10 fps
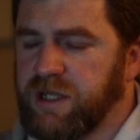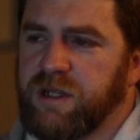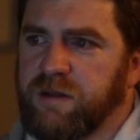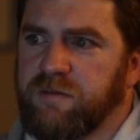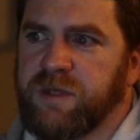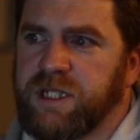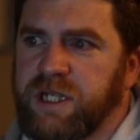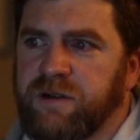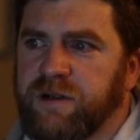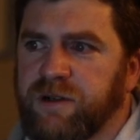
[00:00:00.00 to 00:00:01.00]

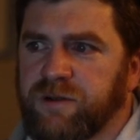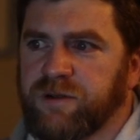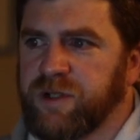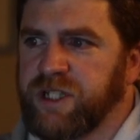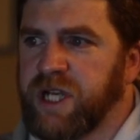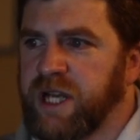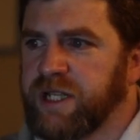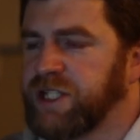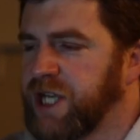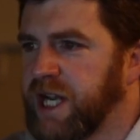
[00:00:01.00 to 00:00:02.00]
materials or the
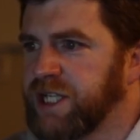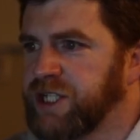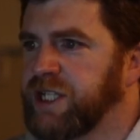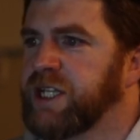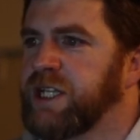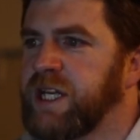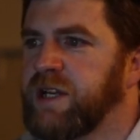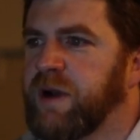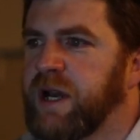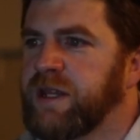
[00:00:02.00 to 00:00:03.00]
shaders changing in any
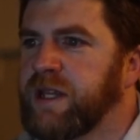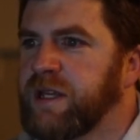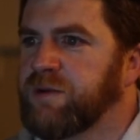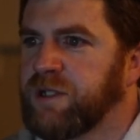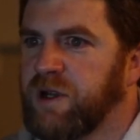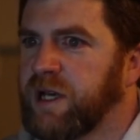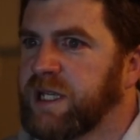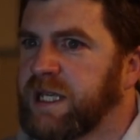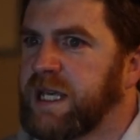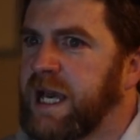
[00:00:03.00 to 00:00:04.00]
way that was like
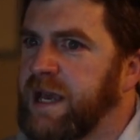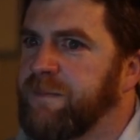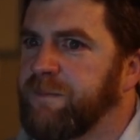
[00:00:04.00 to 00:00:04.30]
a game.